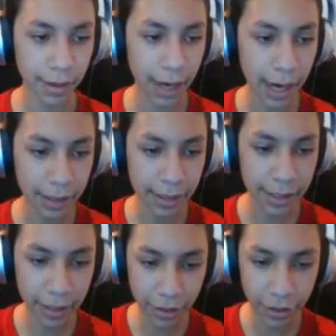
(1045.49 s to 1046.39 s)
I need
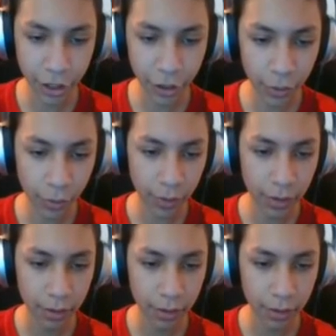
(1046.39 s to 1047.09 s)
to do.